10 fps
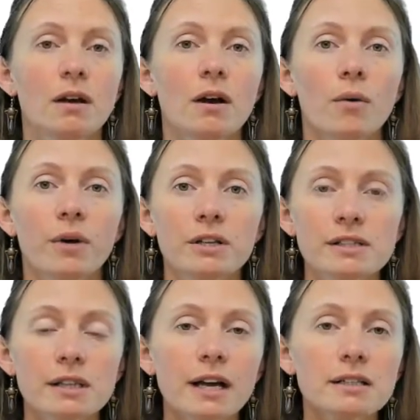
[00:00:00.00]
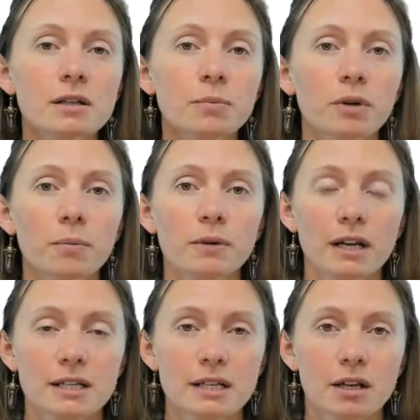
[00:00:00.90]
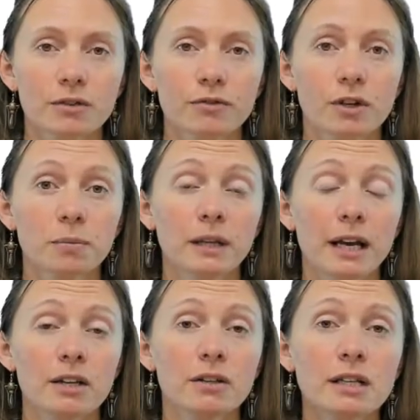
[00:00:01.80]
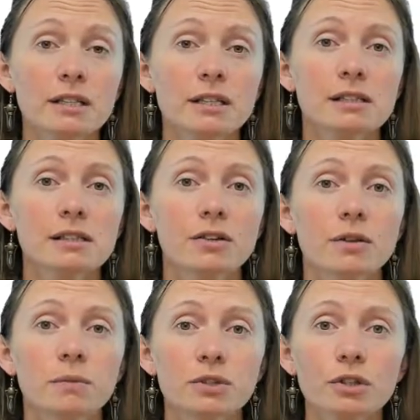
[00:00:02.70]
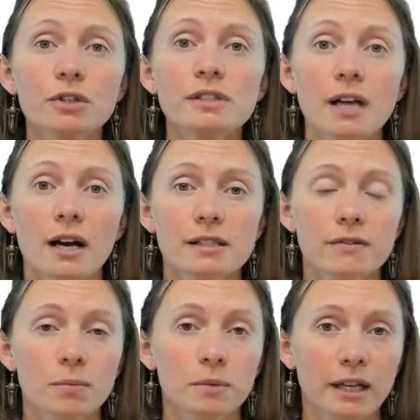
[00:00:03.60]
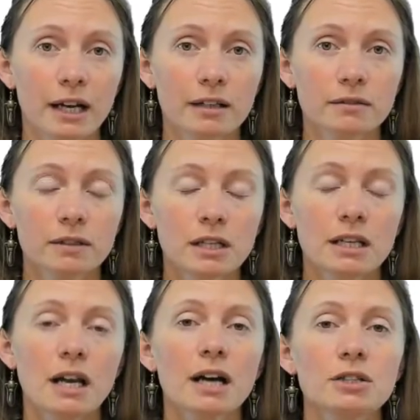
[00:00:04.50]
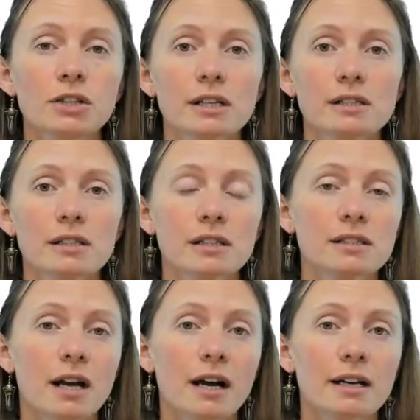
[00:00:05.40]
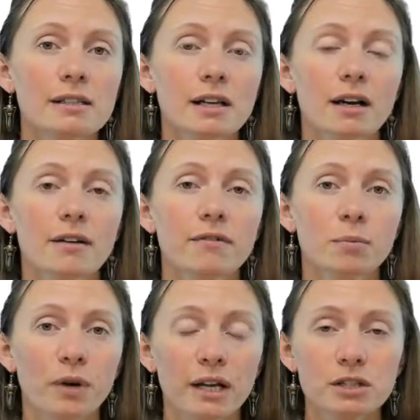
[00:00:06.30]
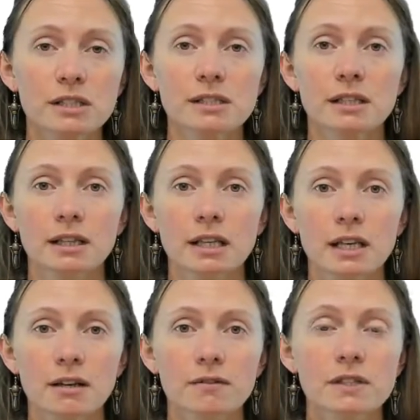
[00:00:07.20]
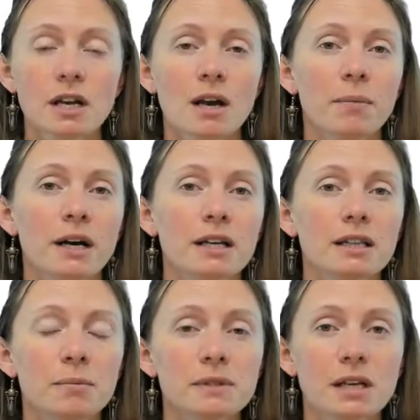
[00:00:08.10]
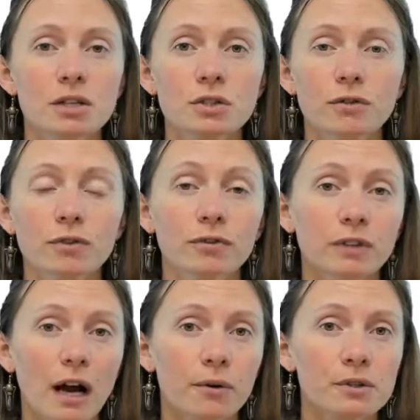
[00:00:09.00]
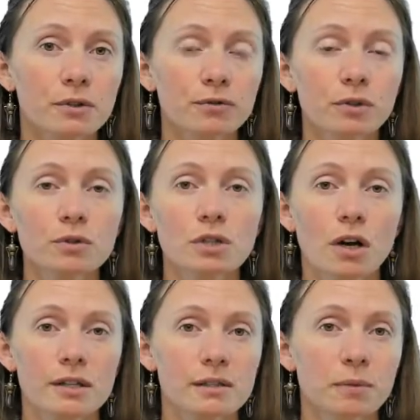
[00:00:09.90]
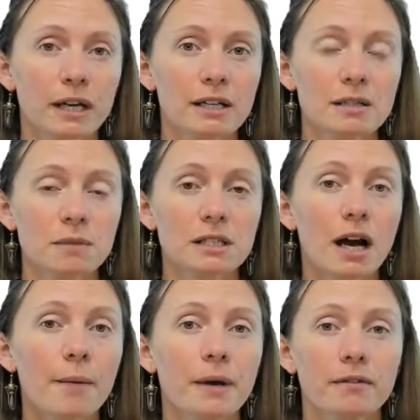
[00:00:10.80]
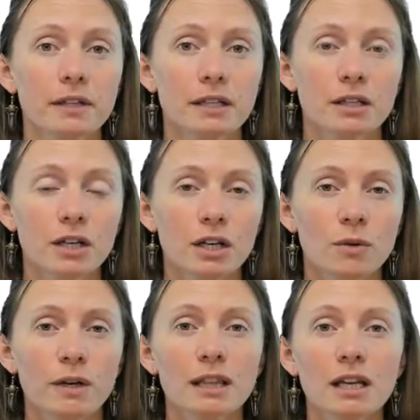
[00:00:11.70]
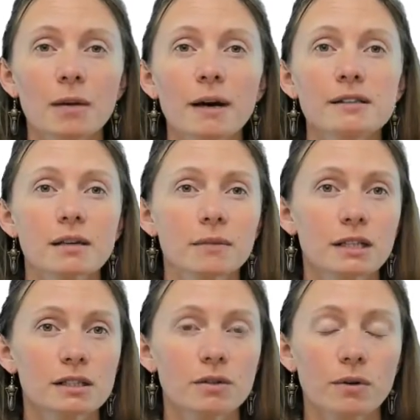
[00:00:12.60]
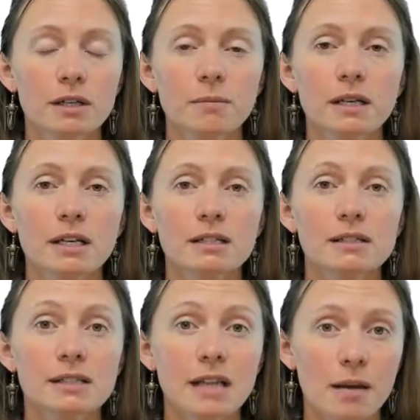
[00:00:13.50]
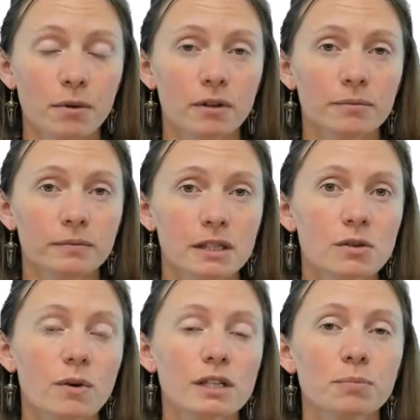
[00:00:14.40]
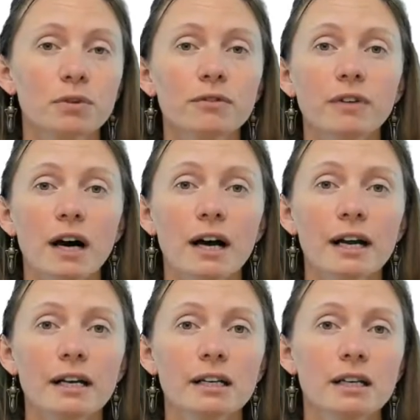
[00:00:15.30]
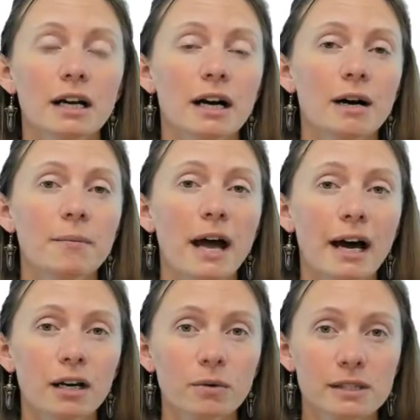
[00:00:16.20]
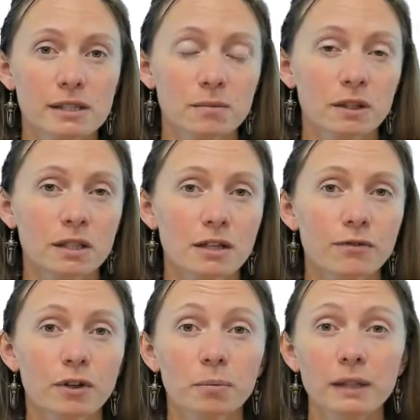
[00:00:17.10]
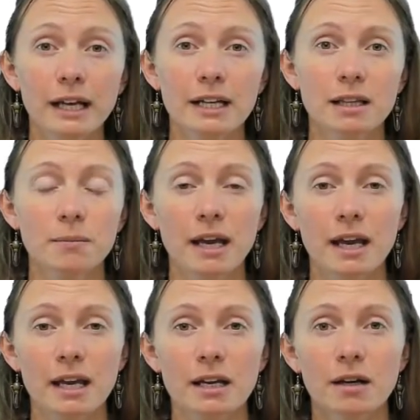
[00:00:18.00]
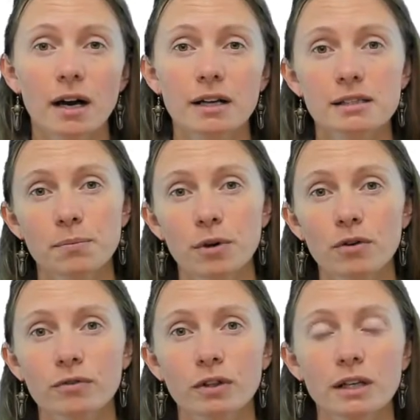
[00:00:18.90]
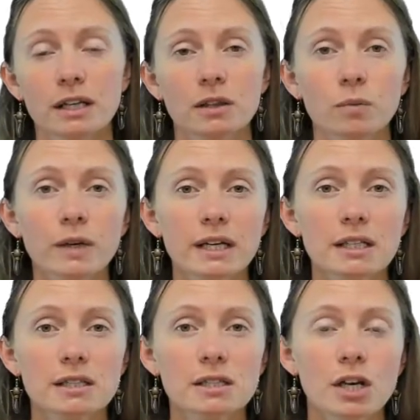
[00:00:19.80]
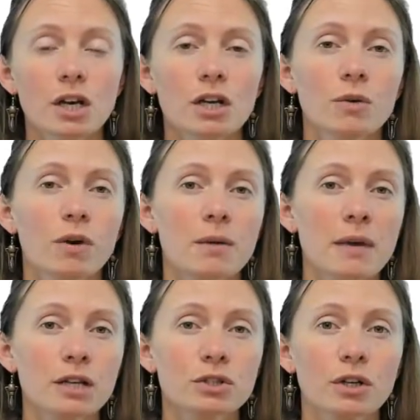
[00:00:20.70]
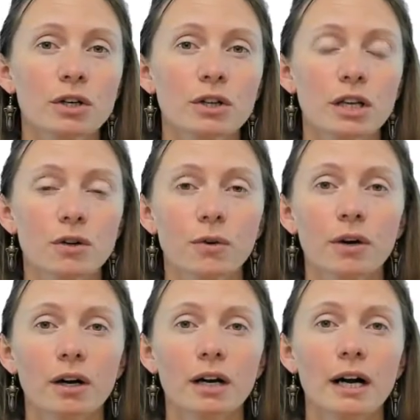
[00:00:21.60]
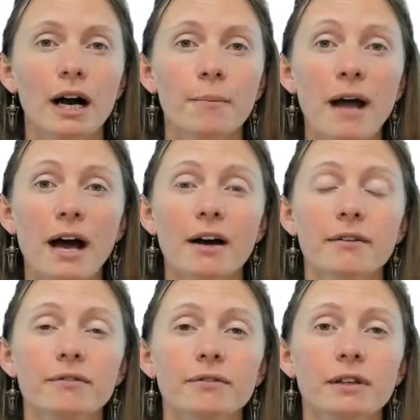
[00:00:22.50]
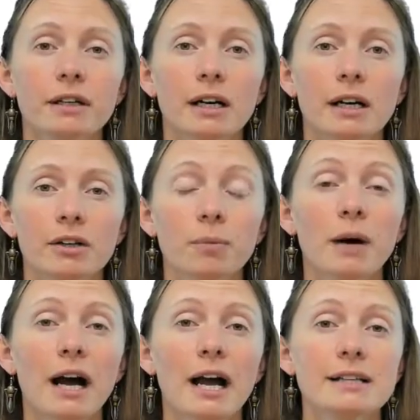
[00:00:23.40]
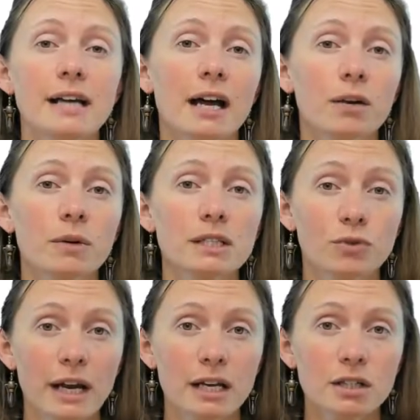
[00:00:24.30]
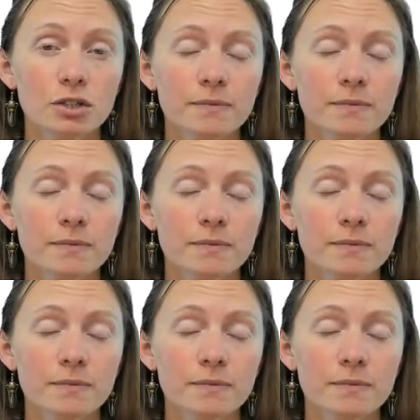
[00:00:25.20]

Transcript: When you select an appropriate container for your plant, you need to consider the mature size of the plant, not just the size of the branches and leaves, but the potential for flowers or fruit to cause the plant to be top heavy. You want to think about something that's going to be stable, that's going to provide adequate stability for a plant that may tip over in the wind. You want to make sure that your pot has adequate drainage.